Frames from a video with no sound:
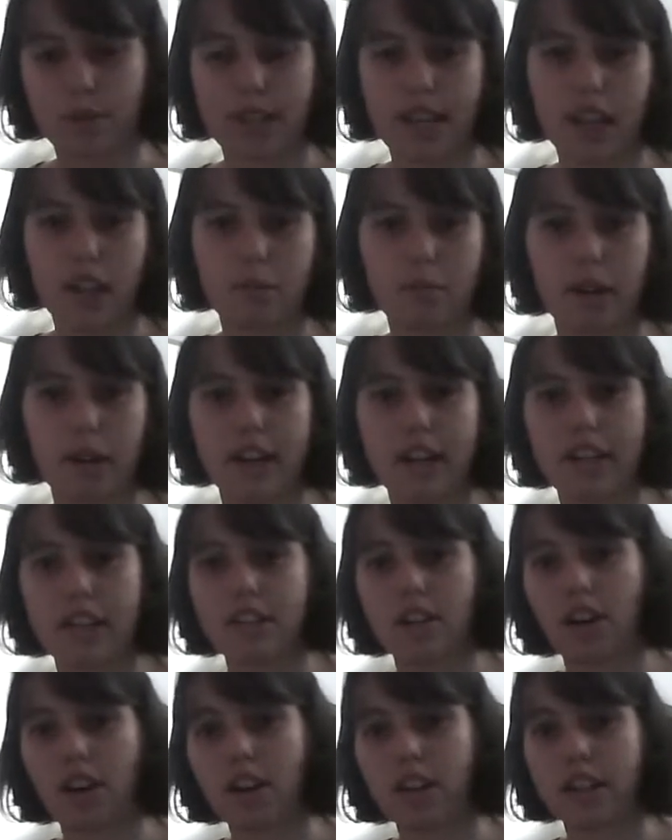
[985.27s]
celebrating,
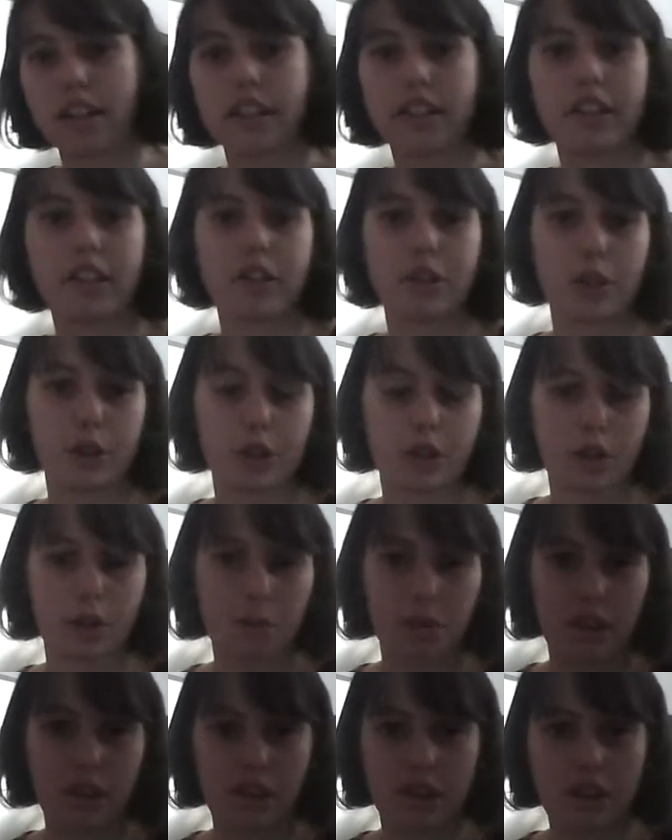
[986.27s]
talking. There's a girl
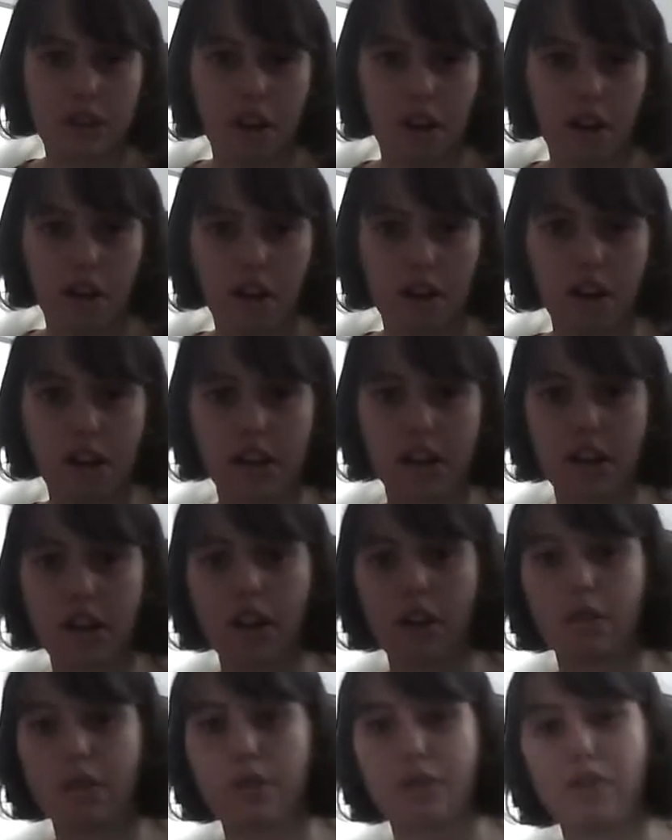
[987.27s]
with a dog, you
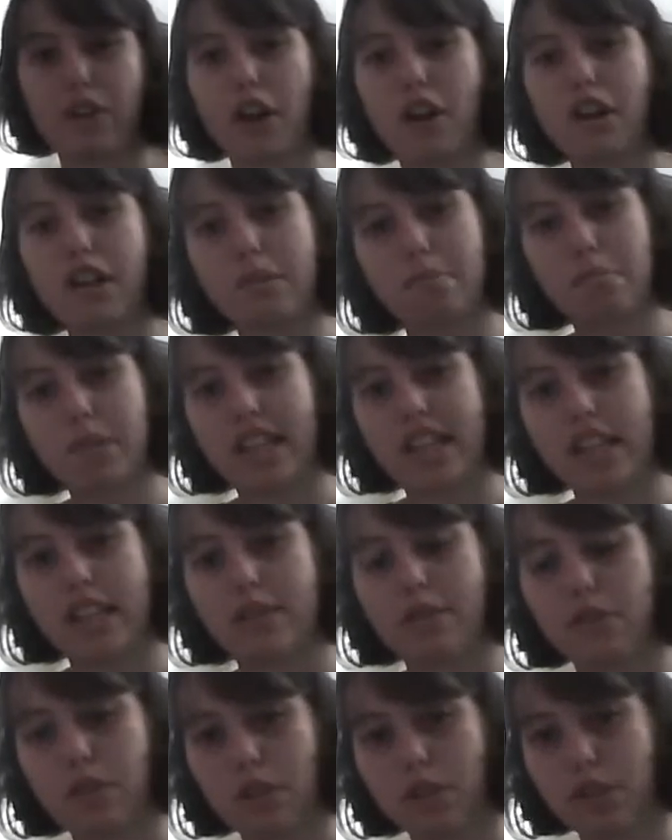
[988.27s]
know, it's very
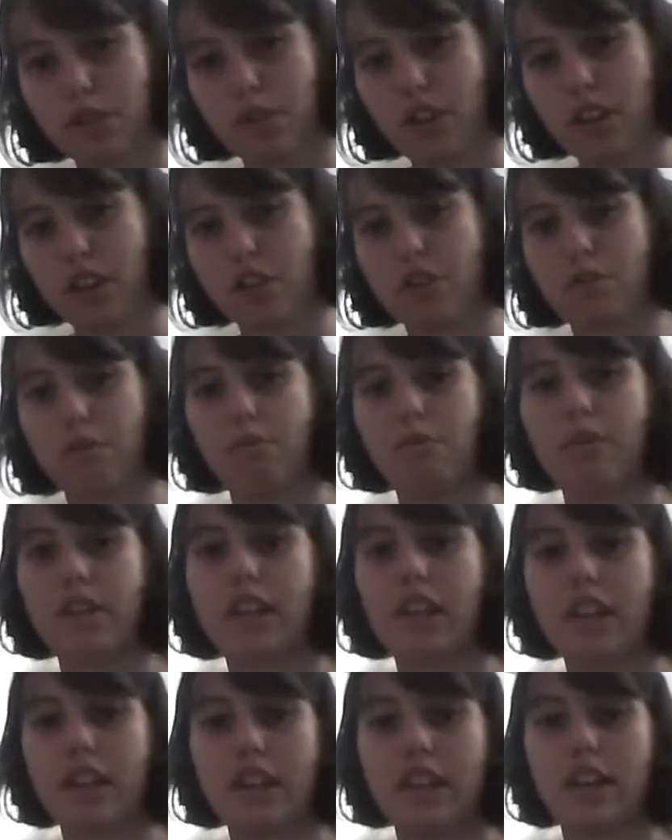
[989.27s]
peaceful, it's very
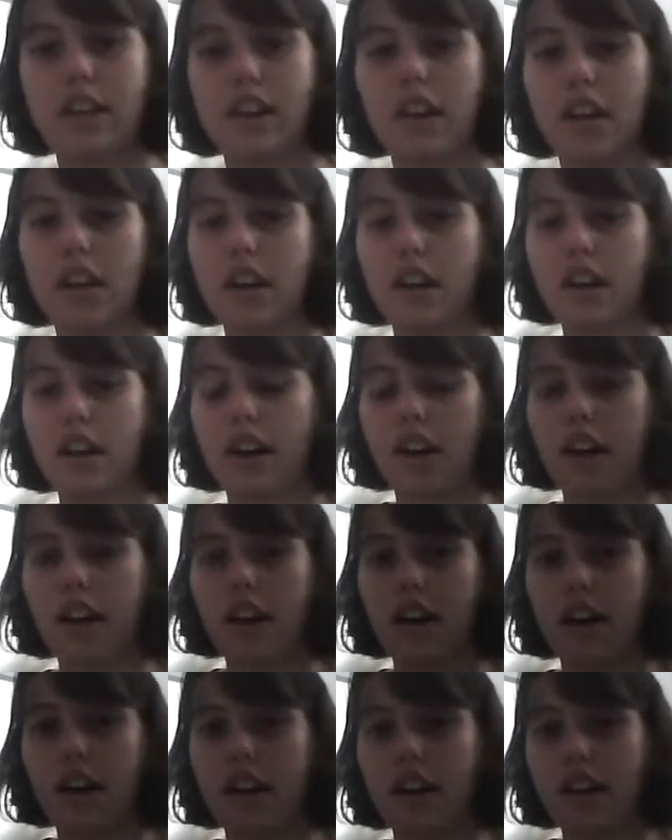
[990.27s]
serene.
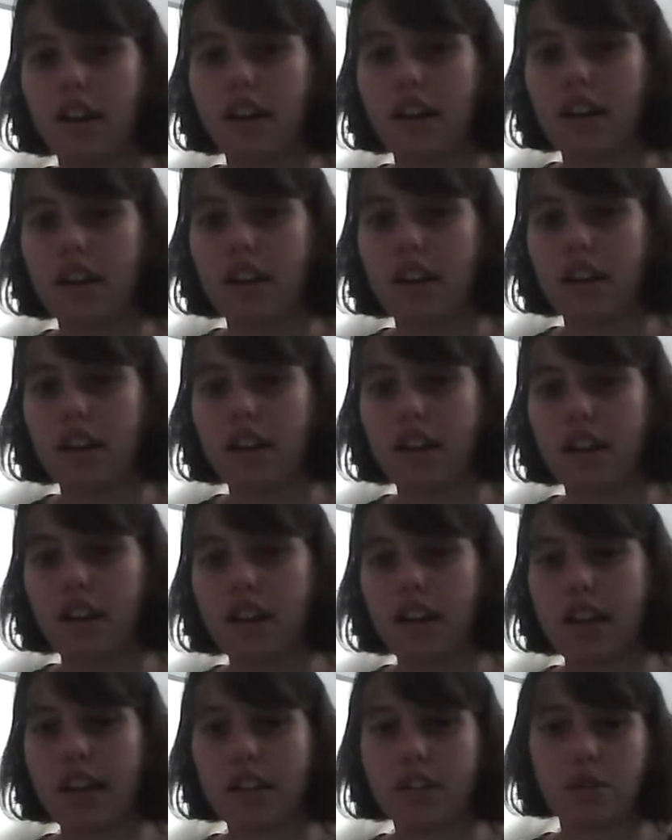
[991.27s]

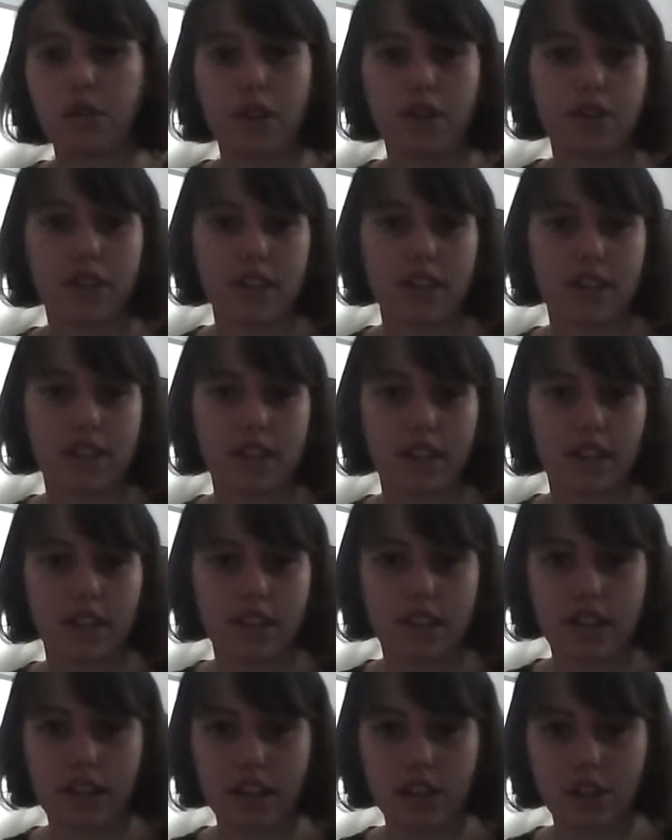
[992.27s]
He has sort of this
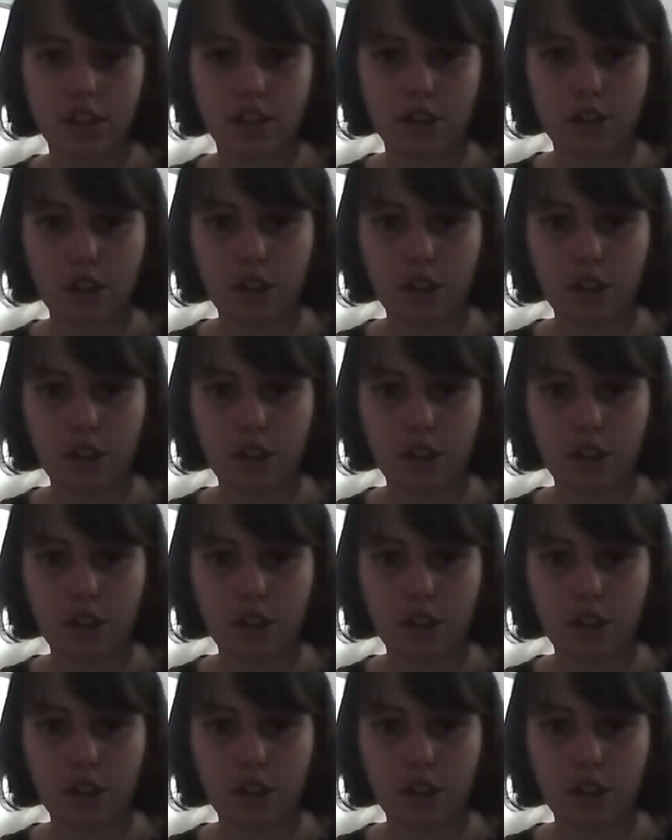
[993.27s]
distinct